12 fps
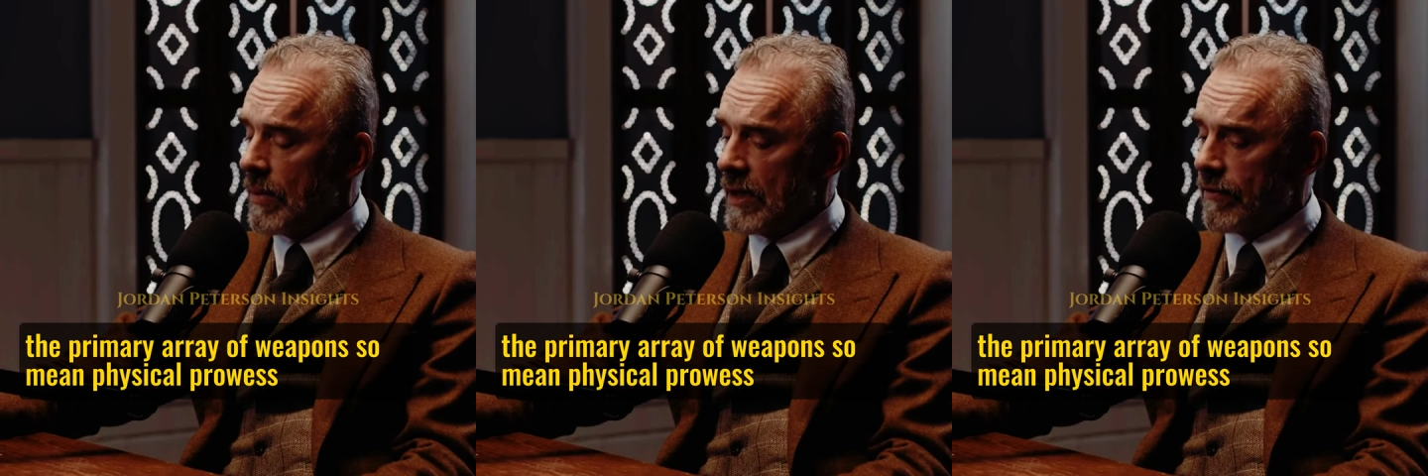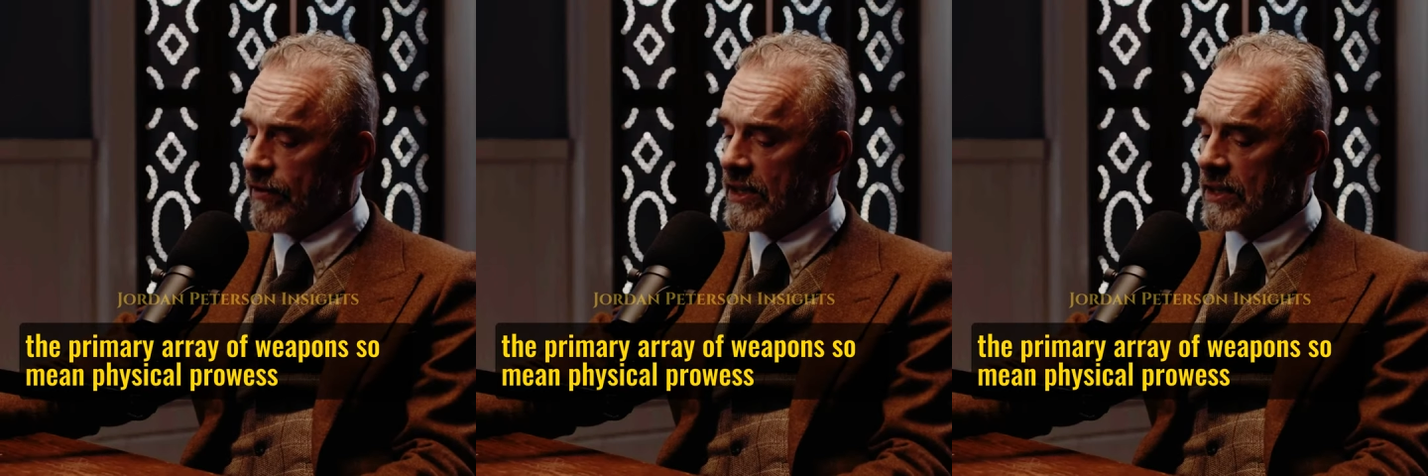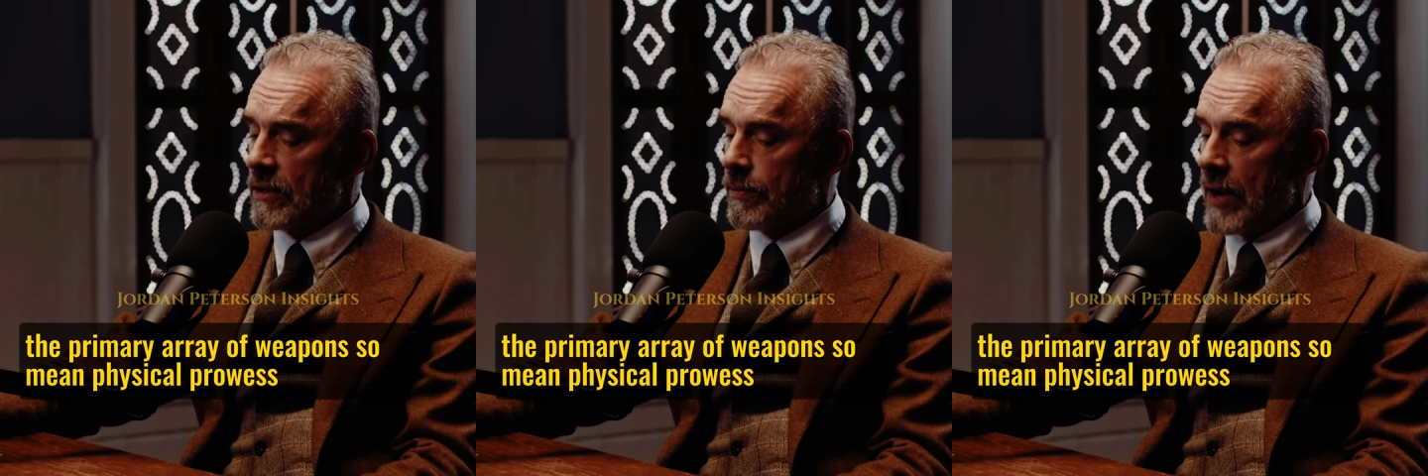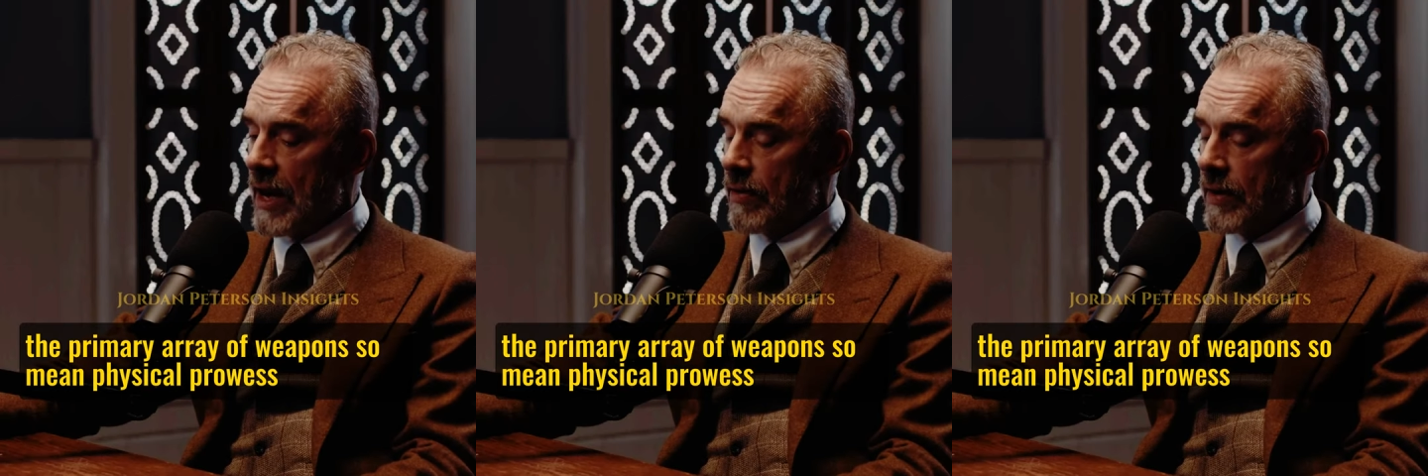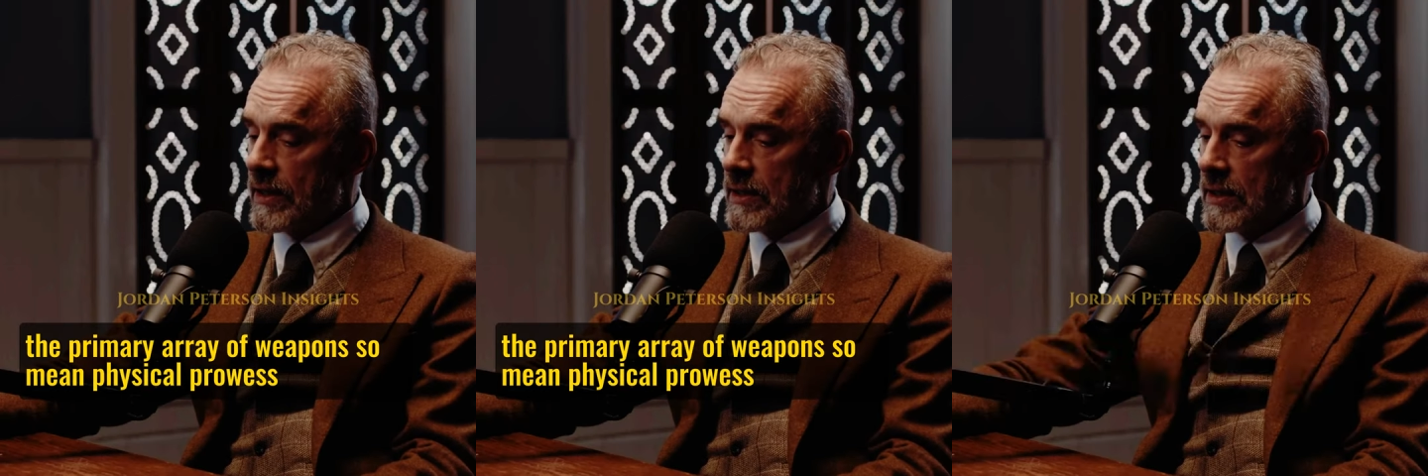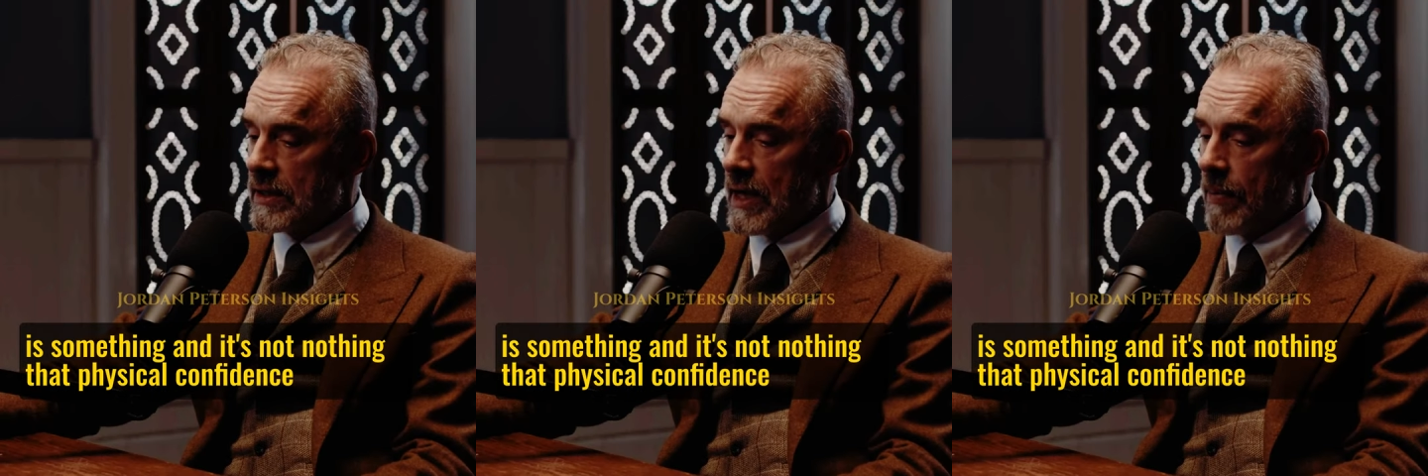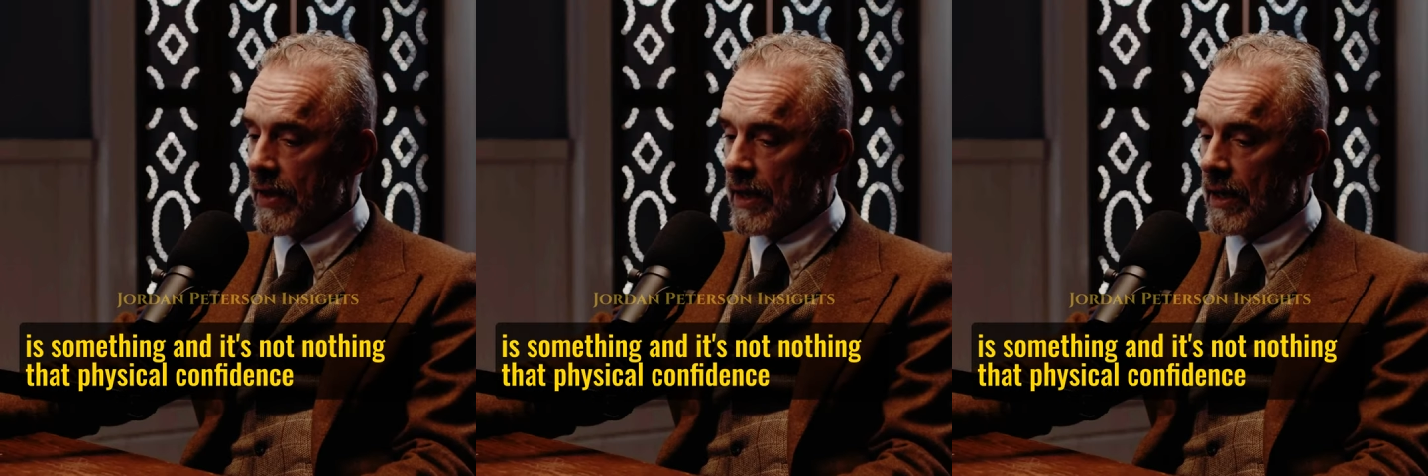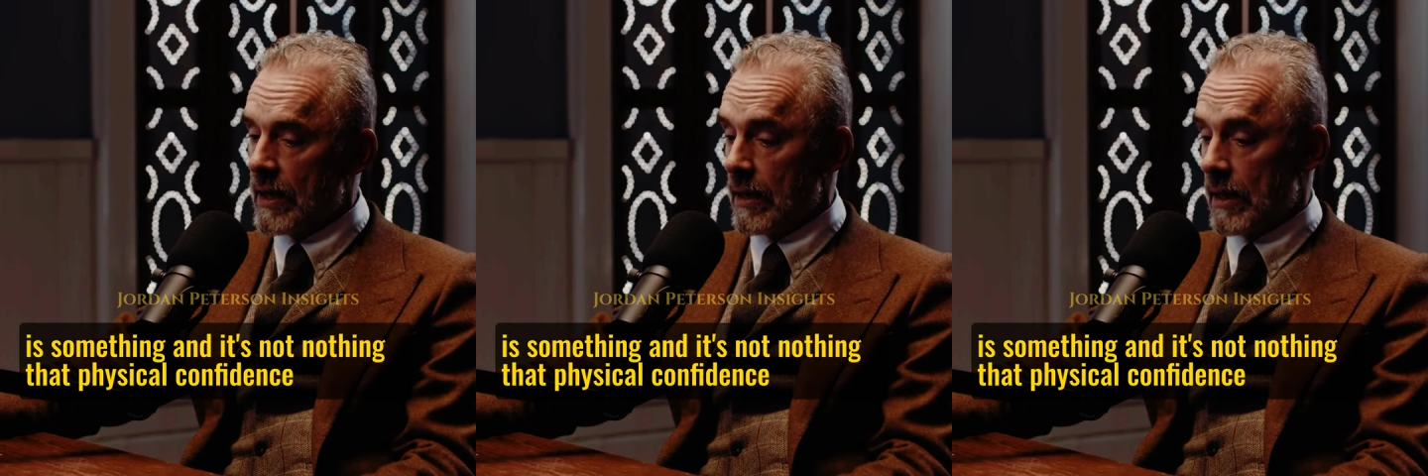I mean, physical prowess is
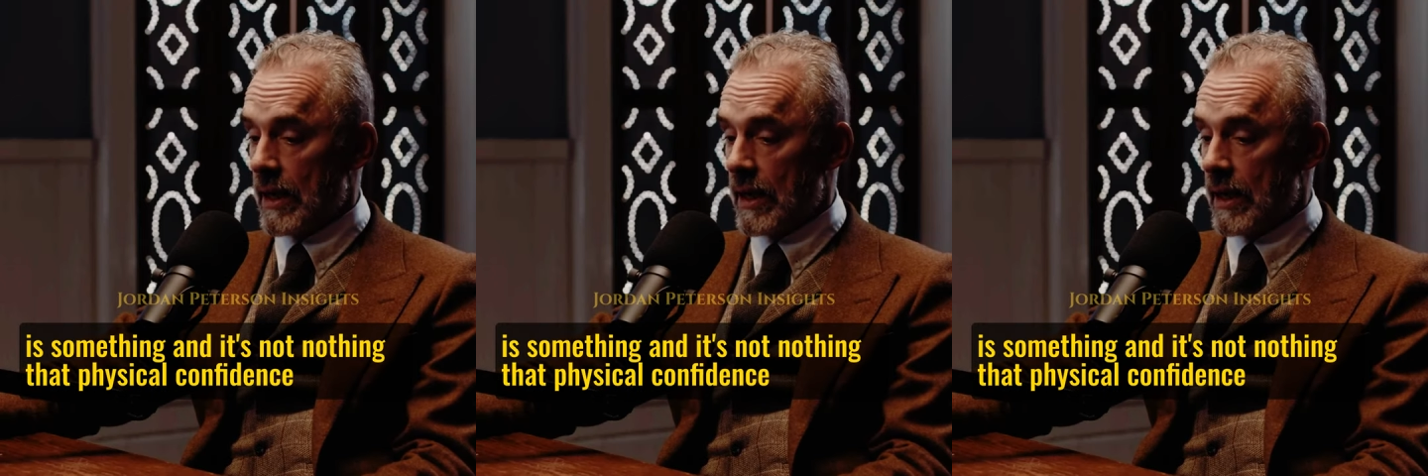something, and,